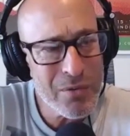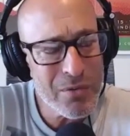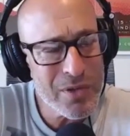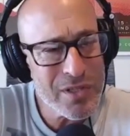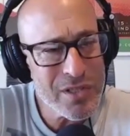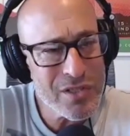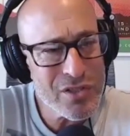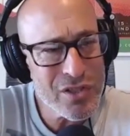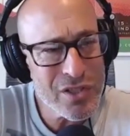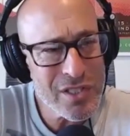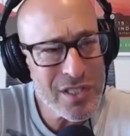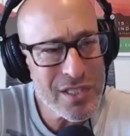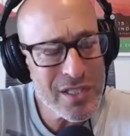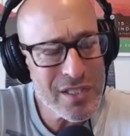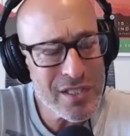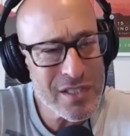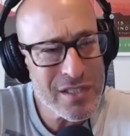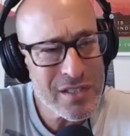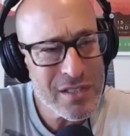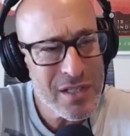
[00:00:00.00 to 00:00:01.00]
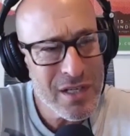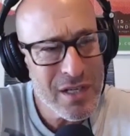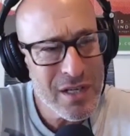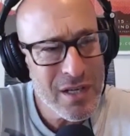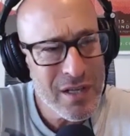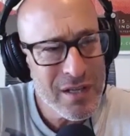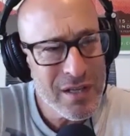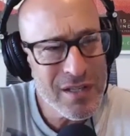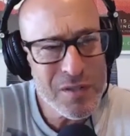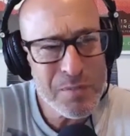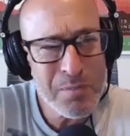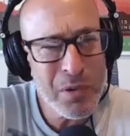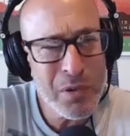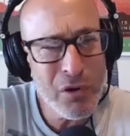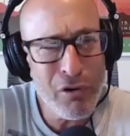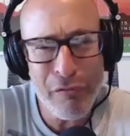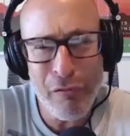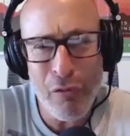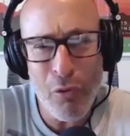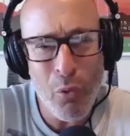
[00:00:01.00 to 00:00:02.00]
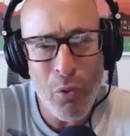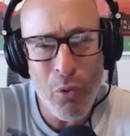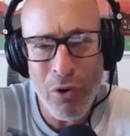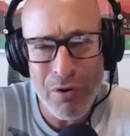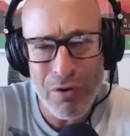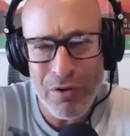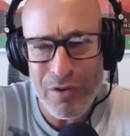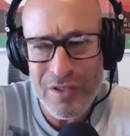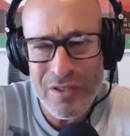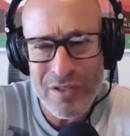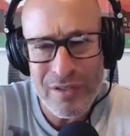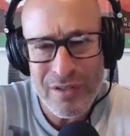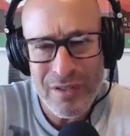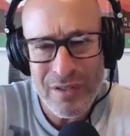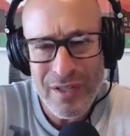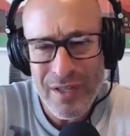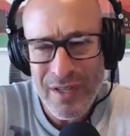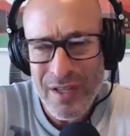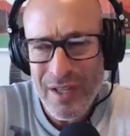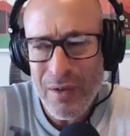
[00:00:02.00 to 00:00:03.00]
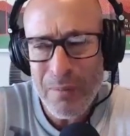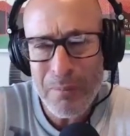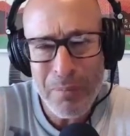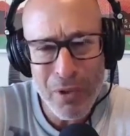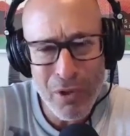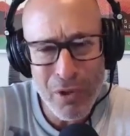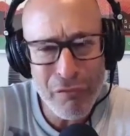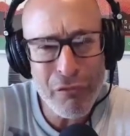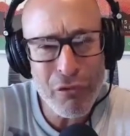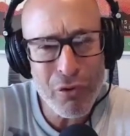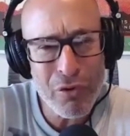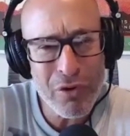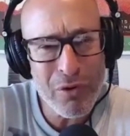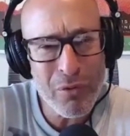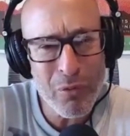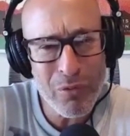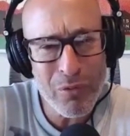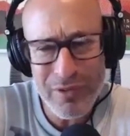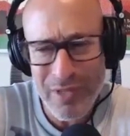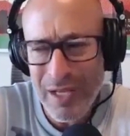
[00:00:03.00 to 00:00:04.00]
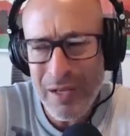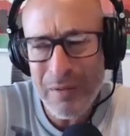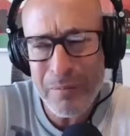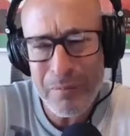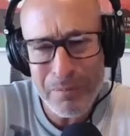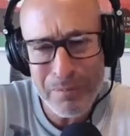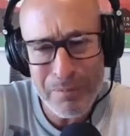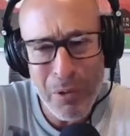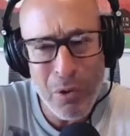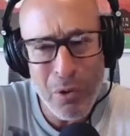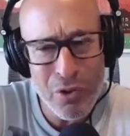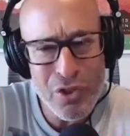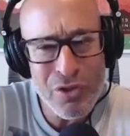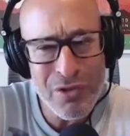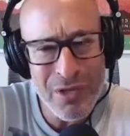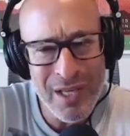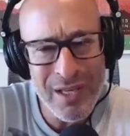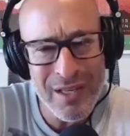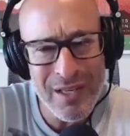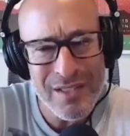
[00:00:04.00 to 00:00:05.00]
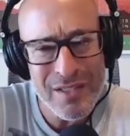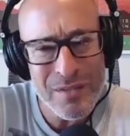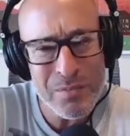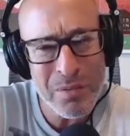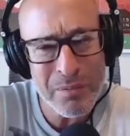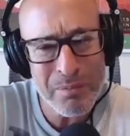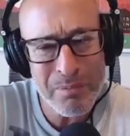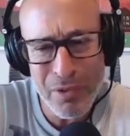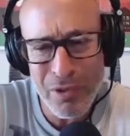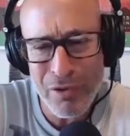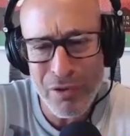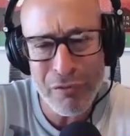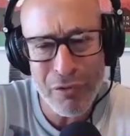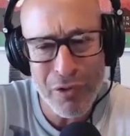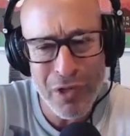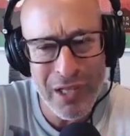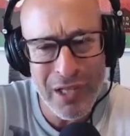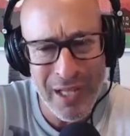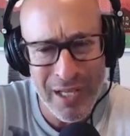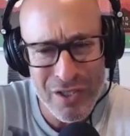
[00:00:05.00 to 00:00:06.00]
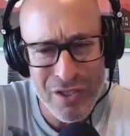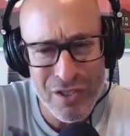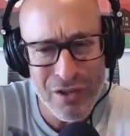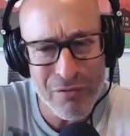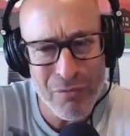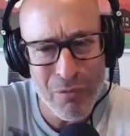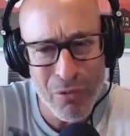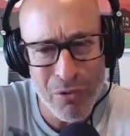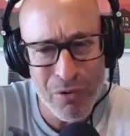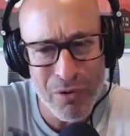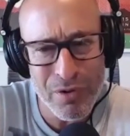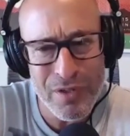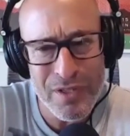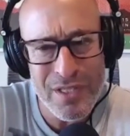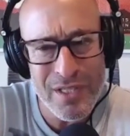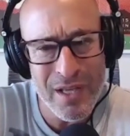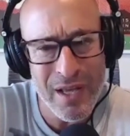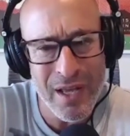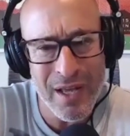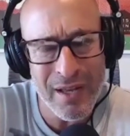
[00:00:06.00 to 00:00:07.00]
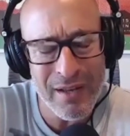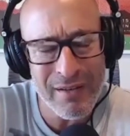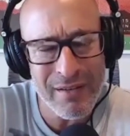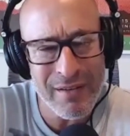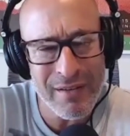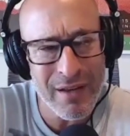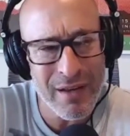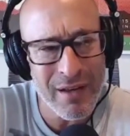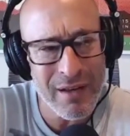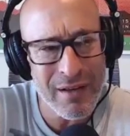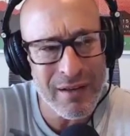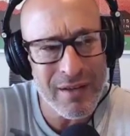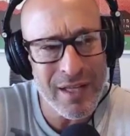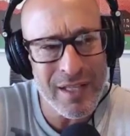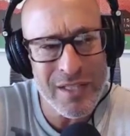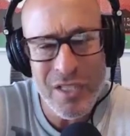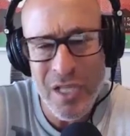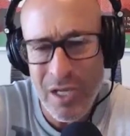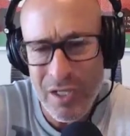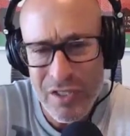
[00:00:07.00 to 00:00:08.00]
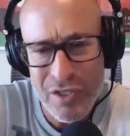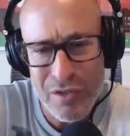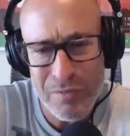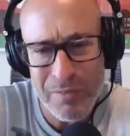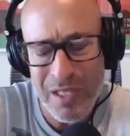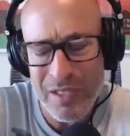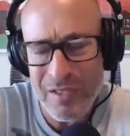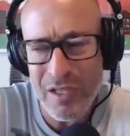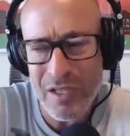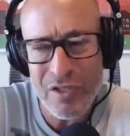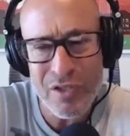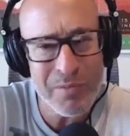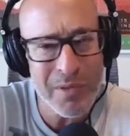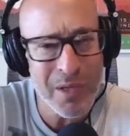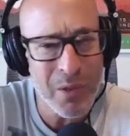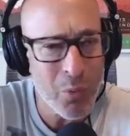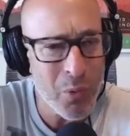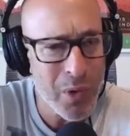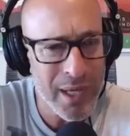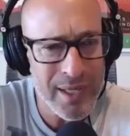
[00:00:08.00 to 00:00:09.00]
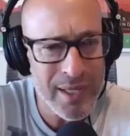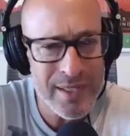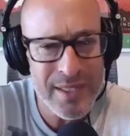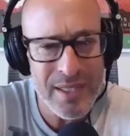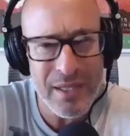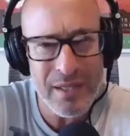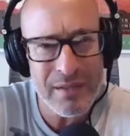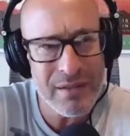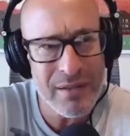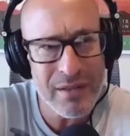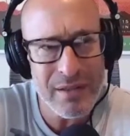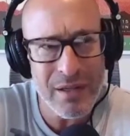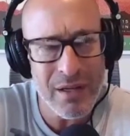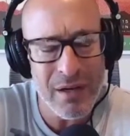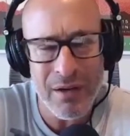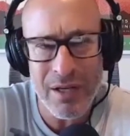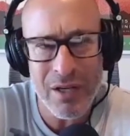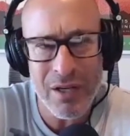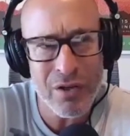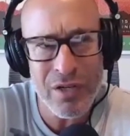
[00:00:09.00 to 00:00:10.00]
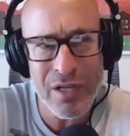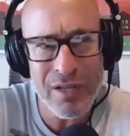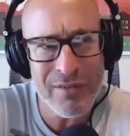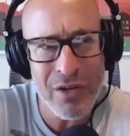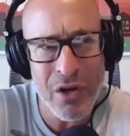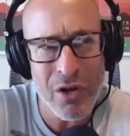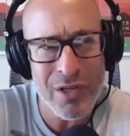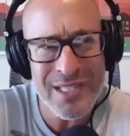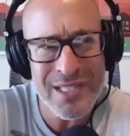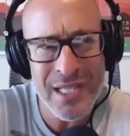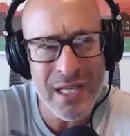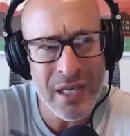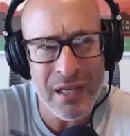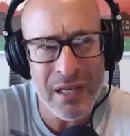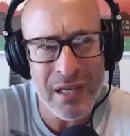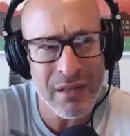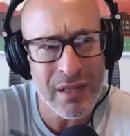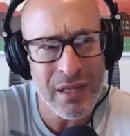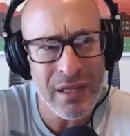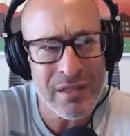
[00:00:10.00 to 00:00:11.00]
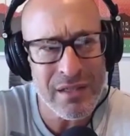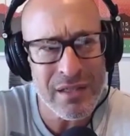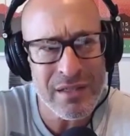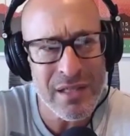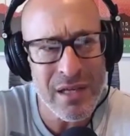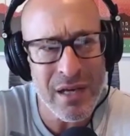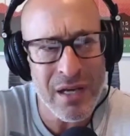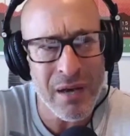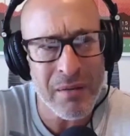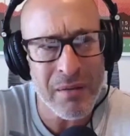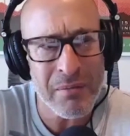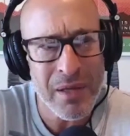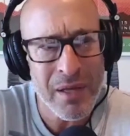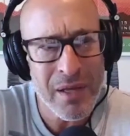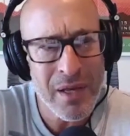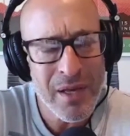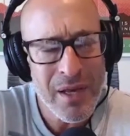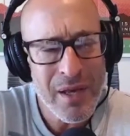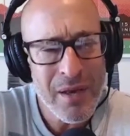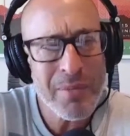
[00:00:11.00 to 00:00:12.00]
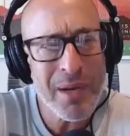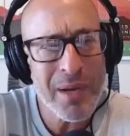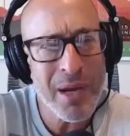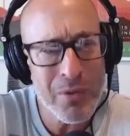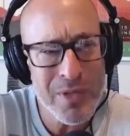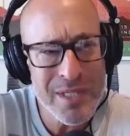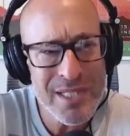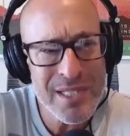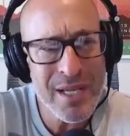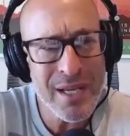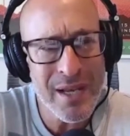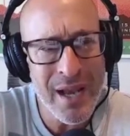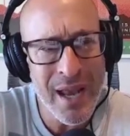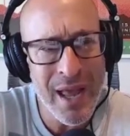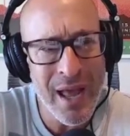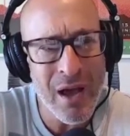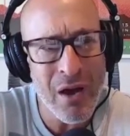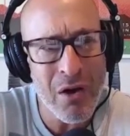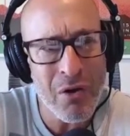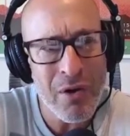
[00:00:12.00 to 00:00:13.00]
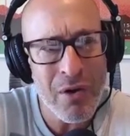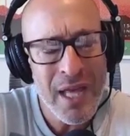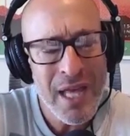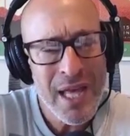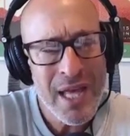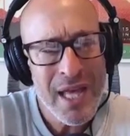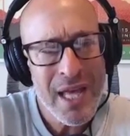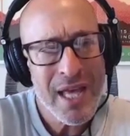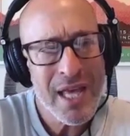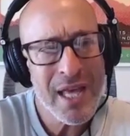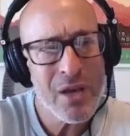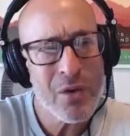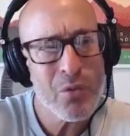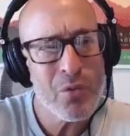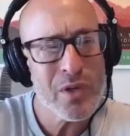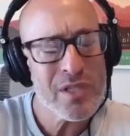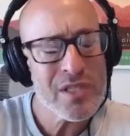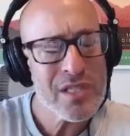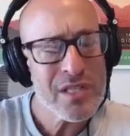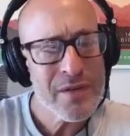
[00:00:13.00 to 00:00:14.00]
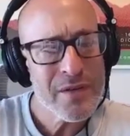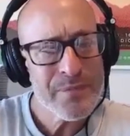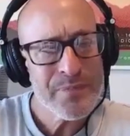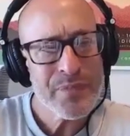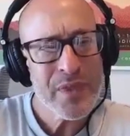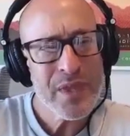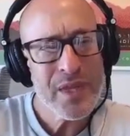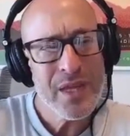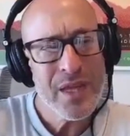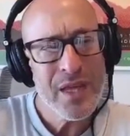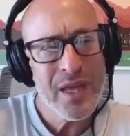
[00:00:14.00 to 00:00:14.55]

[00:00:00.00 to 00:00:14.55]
it was just this these beautiful words, beautiful like poetry is a beautiful collection of words, and uh, it touched me. It touched me in ways that you know I couldn't even articulate at the time, but I would say now it was